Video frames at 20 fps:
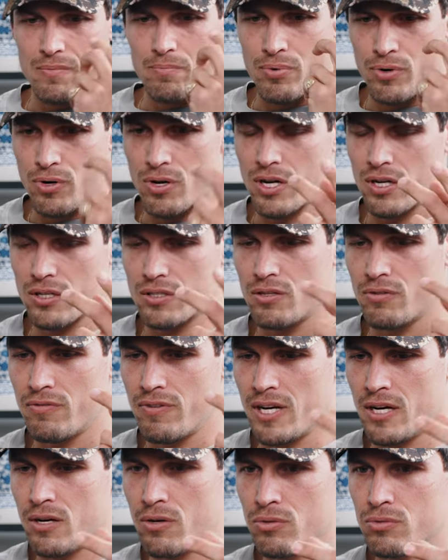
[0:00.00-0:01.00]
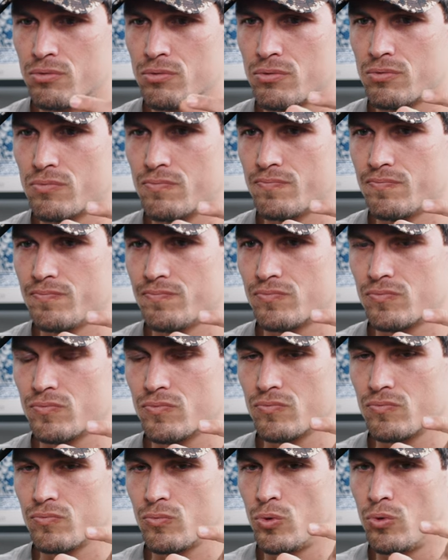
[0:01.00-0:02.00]
product of ours
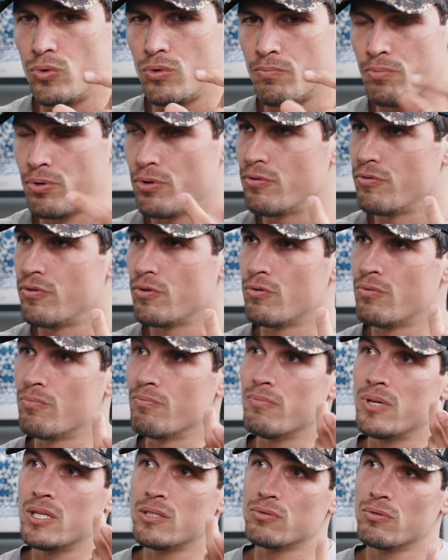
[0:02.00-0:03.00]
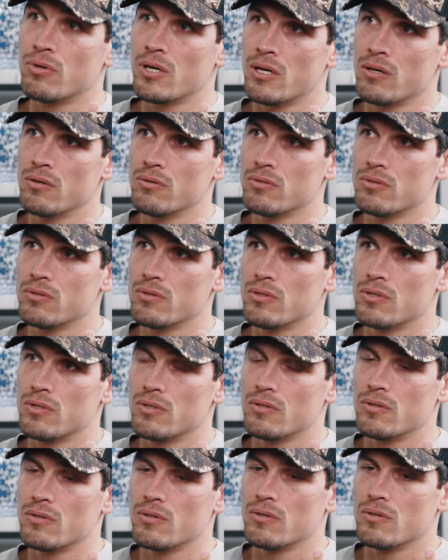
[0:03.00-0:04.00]
will improve your mental health.
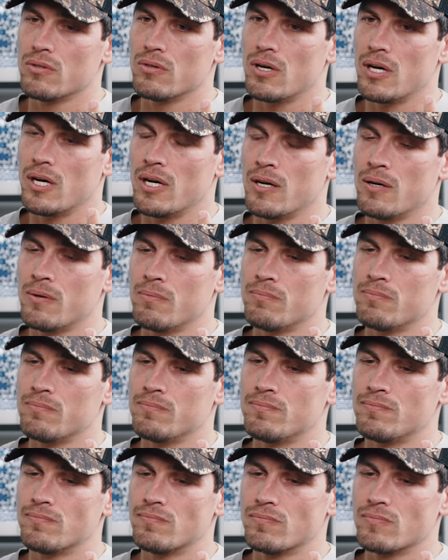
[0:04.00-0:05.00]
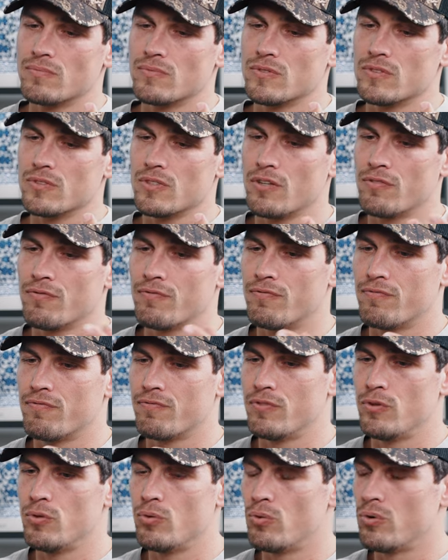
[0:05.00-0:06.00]
Mm. Um,
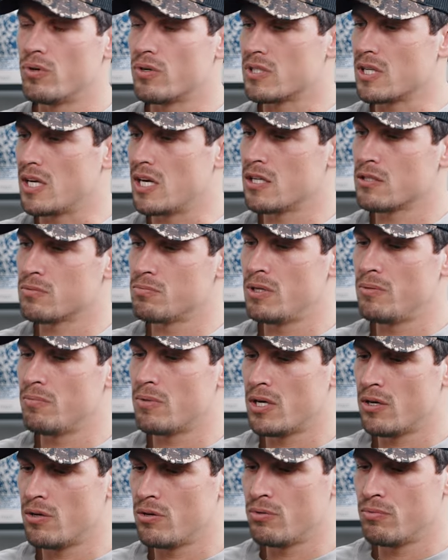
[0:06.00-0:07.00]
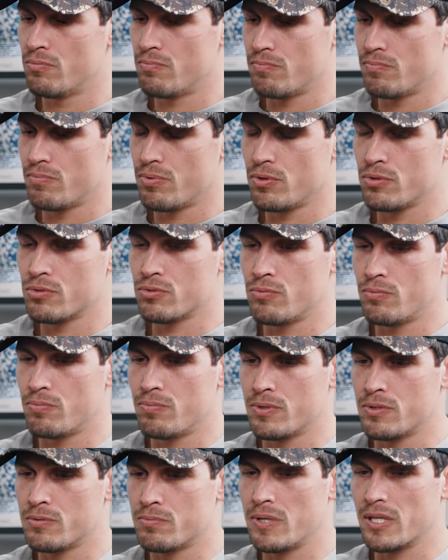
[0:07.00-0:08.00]
you were to ask me my own personal
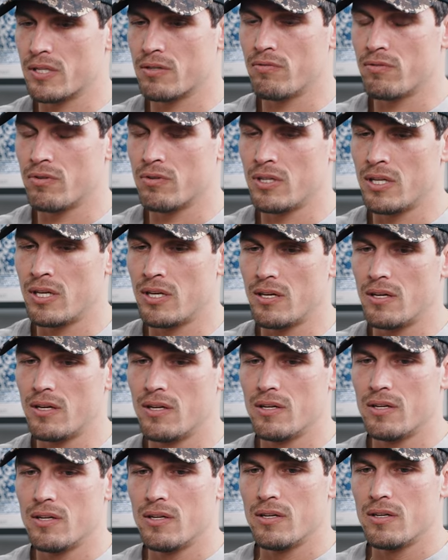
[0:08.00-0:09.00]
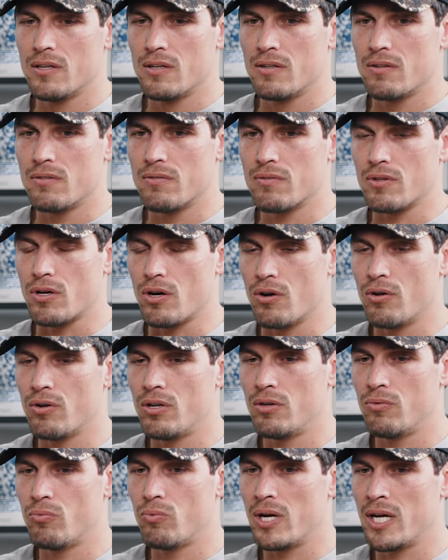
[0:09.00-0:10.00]
perspective on that, the
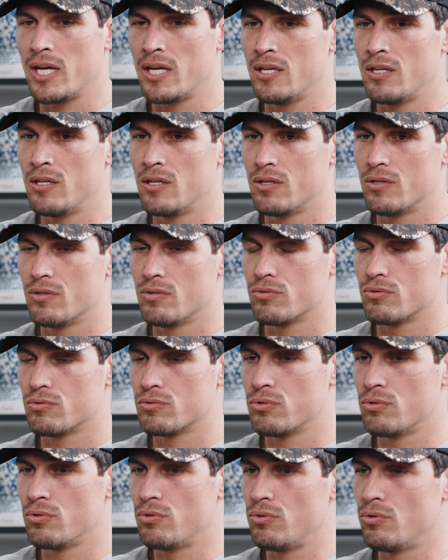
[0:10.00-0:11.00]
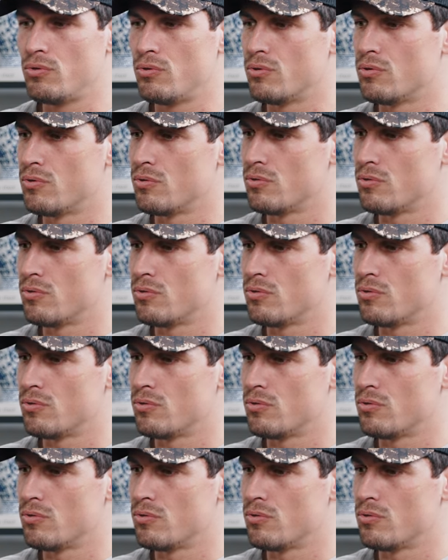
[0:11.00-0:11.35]
only way to